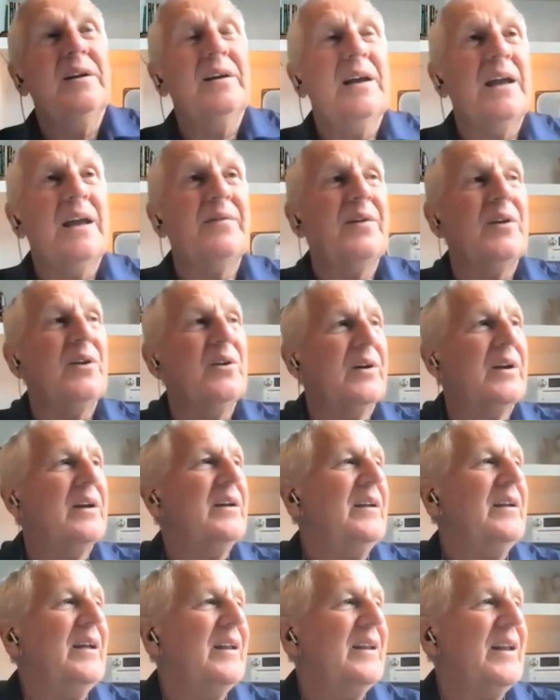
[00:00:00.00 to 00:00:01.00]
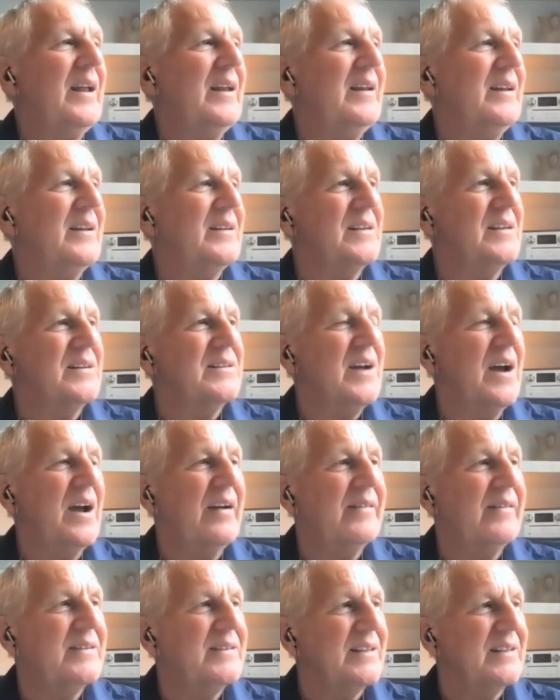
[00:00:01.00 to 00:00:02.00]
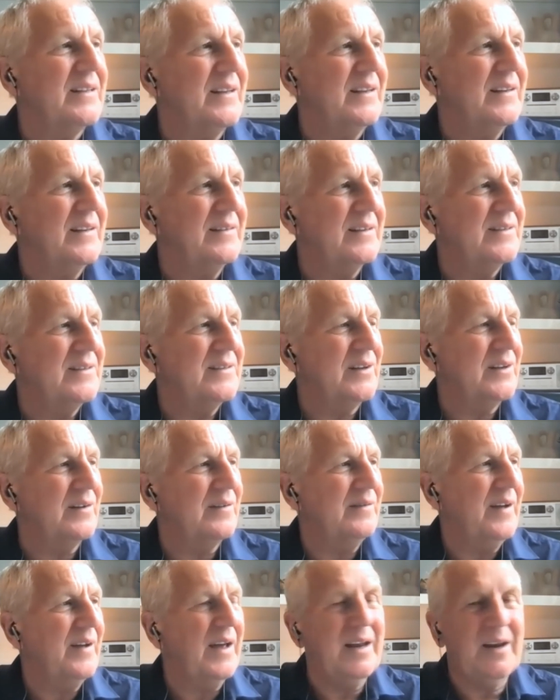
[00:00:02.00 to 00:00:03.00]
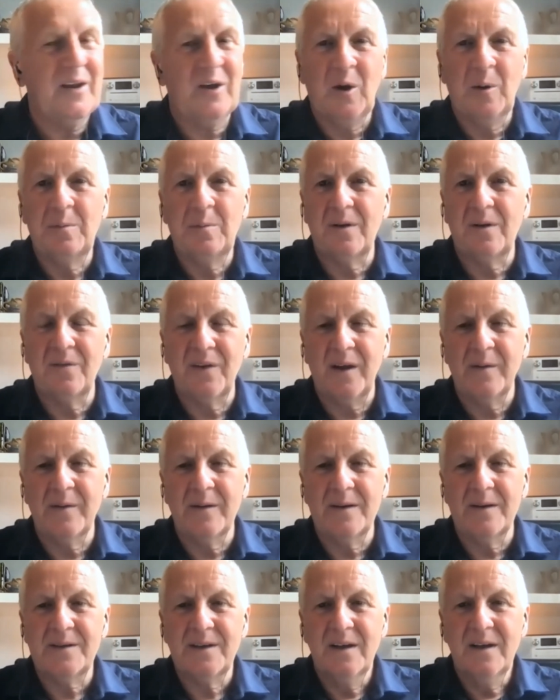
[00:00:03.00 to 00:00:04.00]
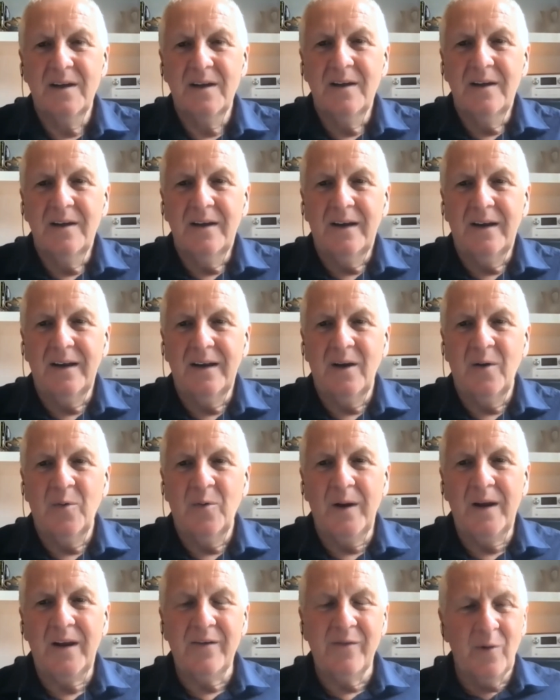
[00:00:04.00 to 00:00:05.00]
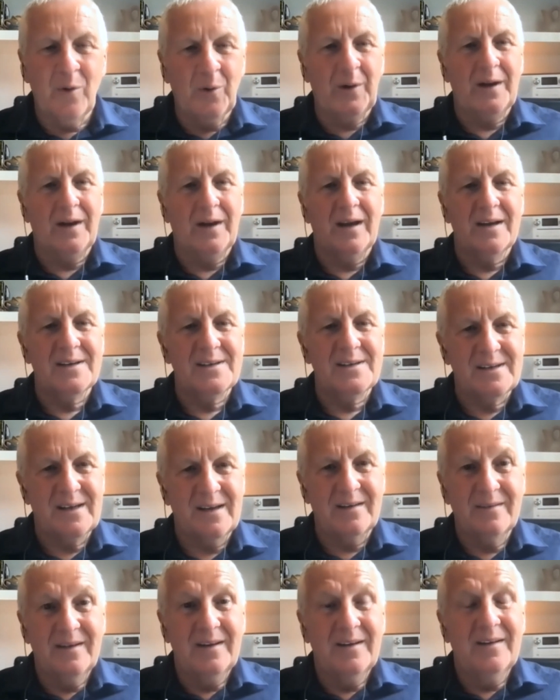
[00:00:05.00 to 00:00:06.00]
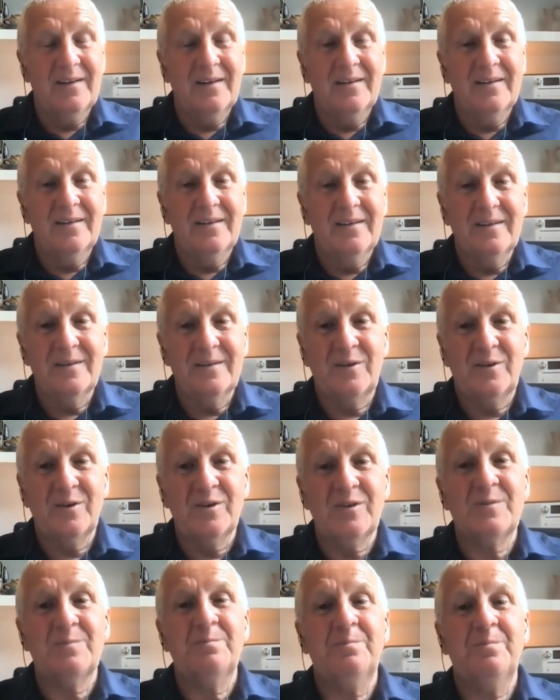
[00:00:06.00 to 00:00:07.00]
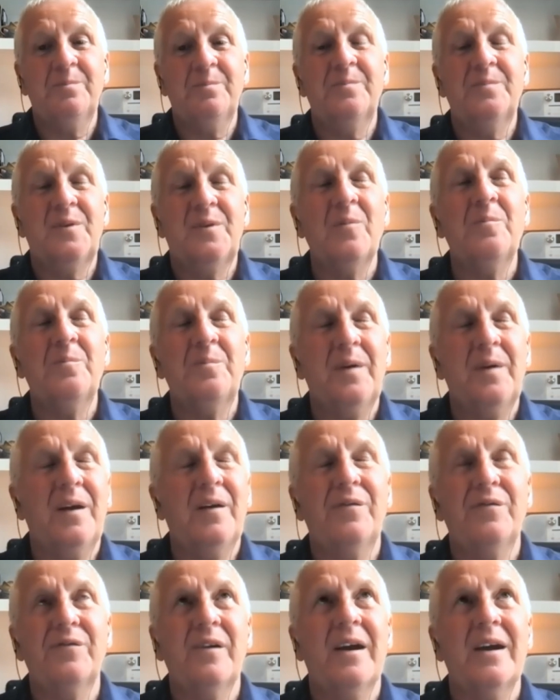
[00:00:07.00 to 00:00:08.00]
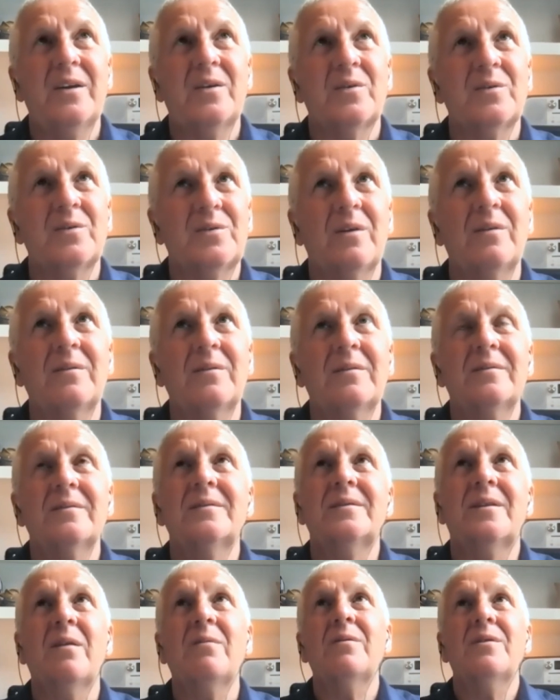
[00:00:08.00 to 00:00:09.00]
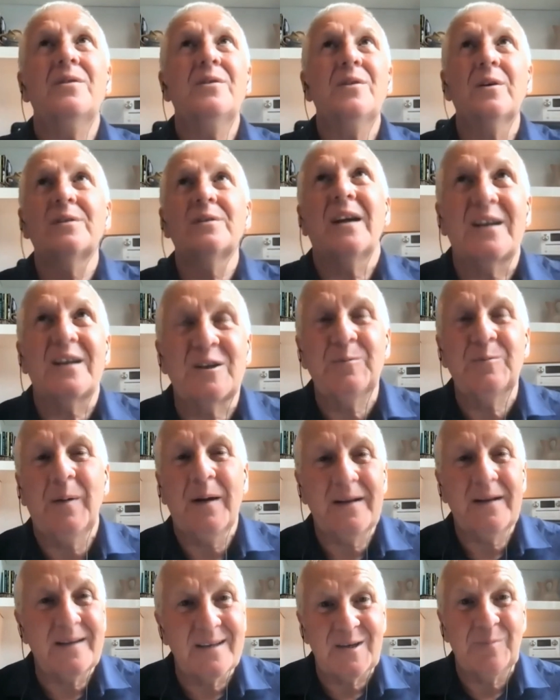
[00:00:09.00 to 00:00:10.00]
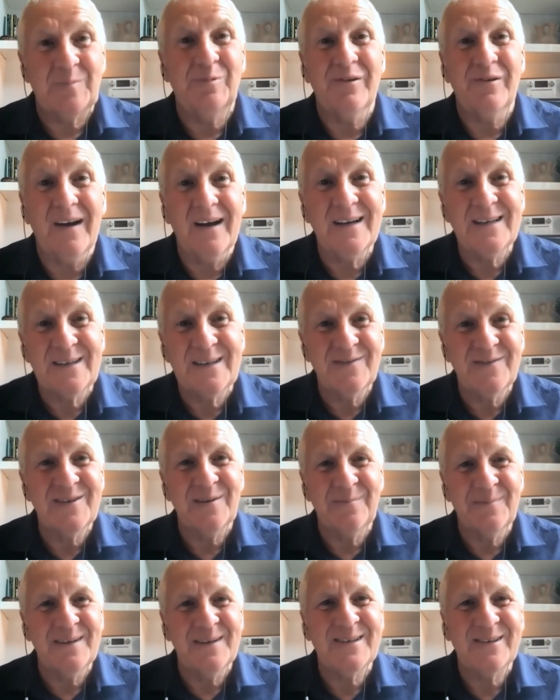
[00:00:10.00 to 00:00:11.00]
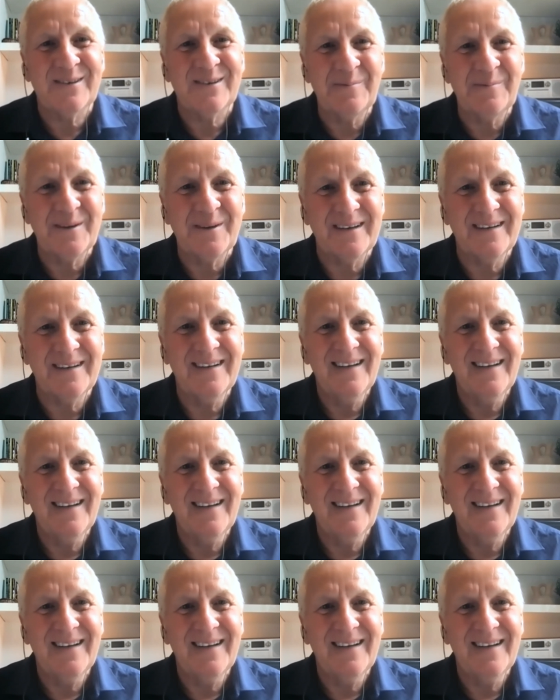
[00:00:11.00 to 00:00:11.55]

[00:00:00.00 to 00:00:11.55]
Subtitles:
if you look at it in its entirety, the sort of helicopter view is, you know, when you're organising it, just don't be afraid, or don't not expect a surprise of some description.